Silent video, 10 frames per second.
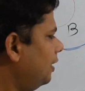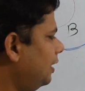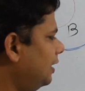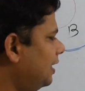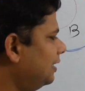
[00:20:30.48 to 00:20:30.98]

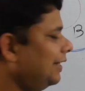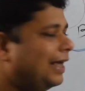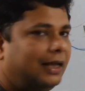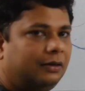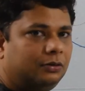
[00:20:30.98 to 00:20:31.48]

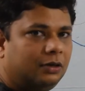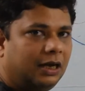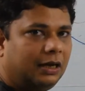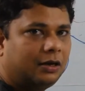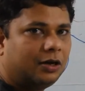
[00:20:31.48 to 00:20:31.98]
they
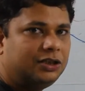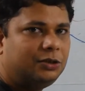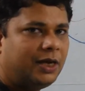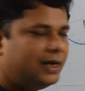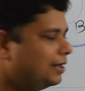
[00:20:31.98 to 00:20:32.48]

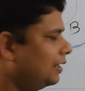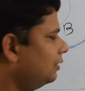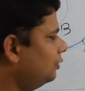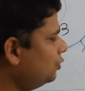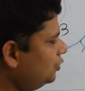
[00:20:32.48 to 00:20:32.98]
conjugate
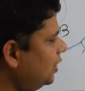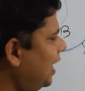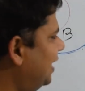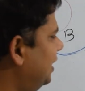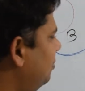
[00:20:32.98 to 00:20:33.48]
those
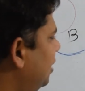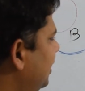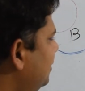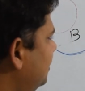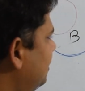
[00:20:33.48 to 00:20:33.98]

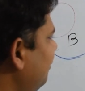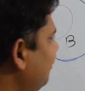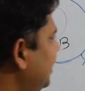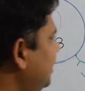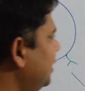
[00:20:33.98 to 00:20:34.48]
antibodies
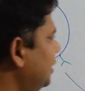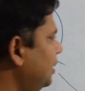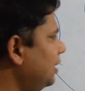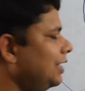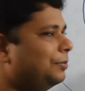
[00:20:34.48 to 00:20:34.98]
with
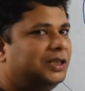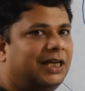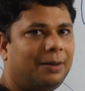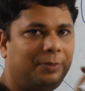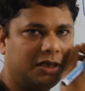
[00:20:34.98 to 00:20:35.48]

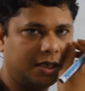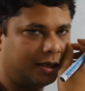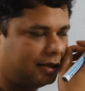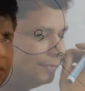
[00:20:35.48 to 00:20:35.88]
chemotherapy drug.